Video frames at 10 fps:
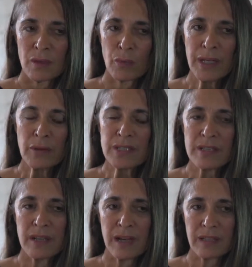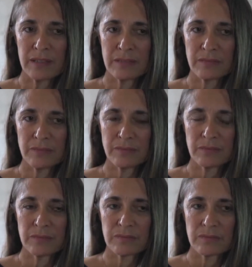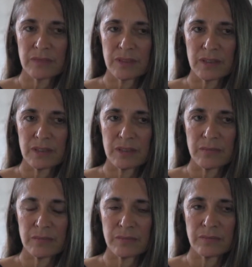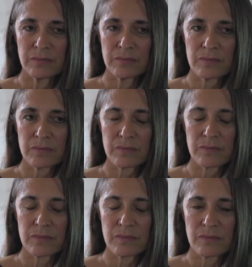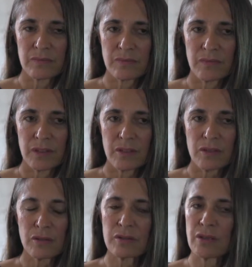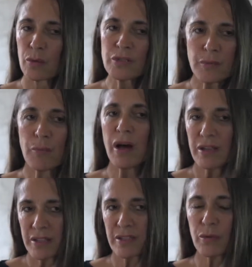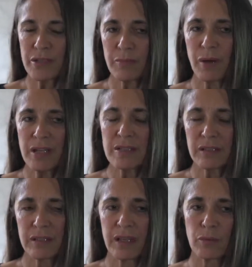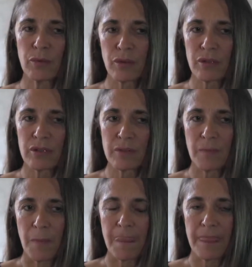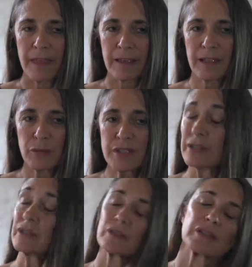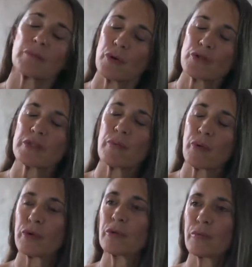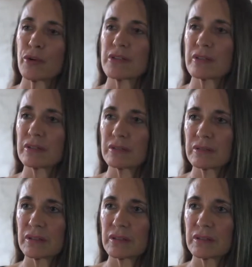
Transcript: when I was nine, um, so there was a boss. There was a boss in the network, and he was clearly the most important person.